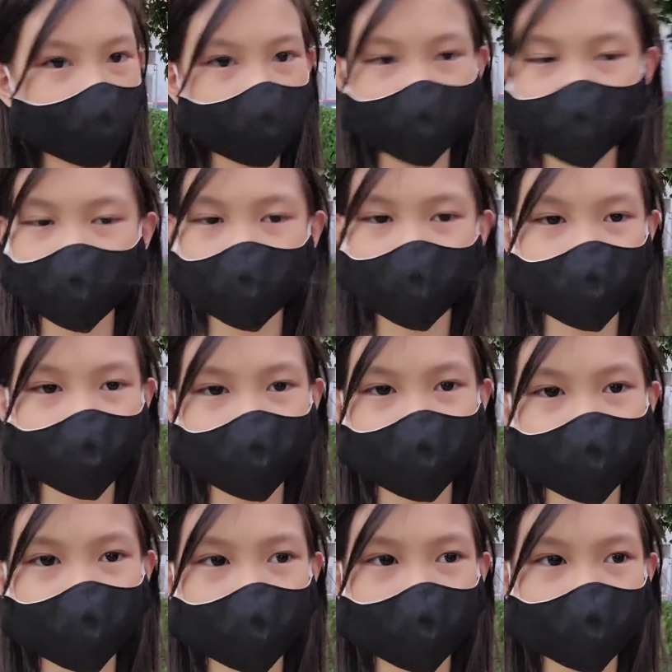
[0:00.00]

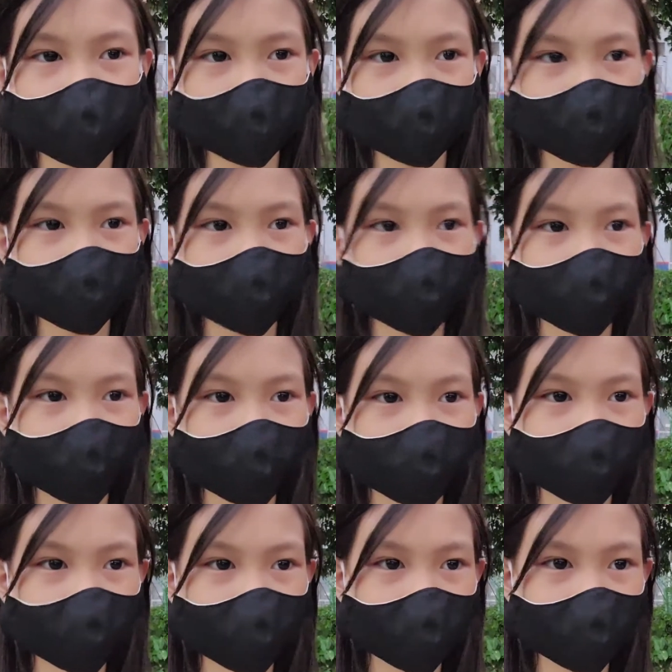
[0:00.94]

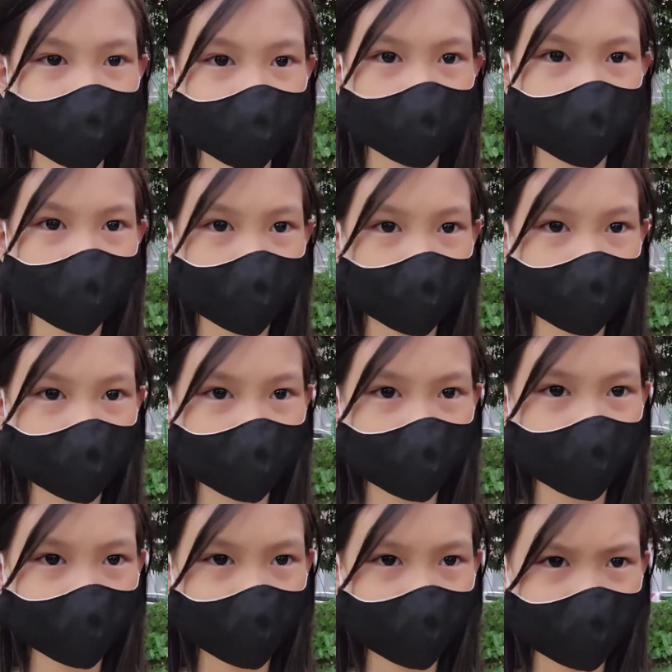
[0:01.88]

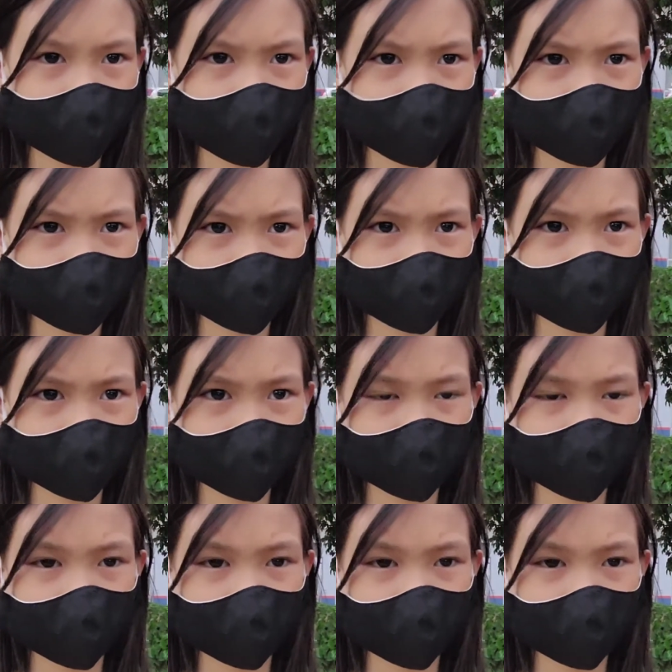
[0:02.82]
No words are spoken by the person on screen.